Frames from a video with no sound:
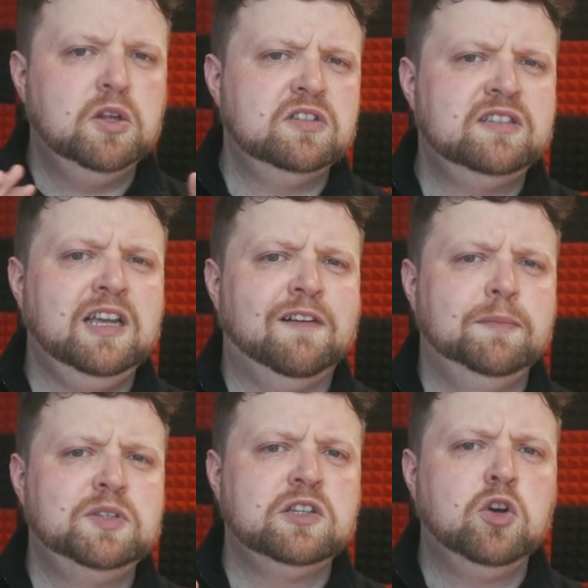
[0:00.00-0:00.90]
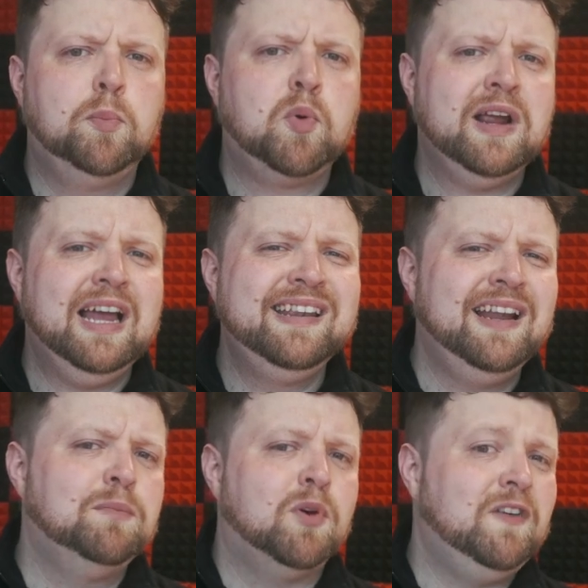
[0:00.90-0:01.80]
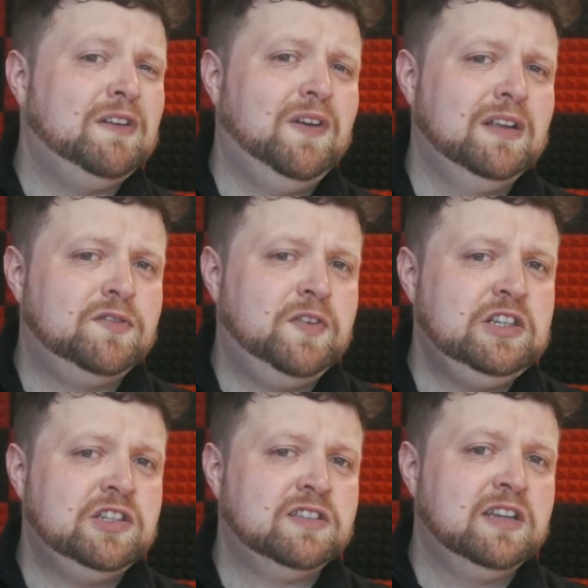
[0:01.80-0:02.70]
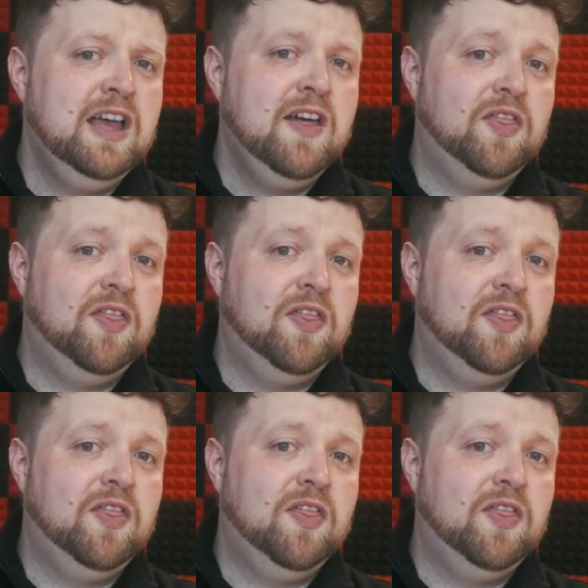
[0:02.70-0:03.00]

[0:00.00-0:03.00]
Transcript: Modern CRMs incorporate a number of advanced features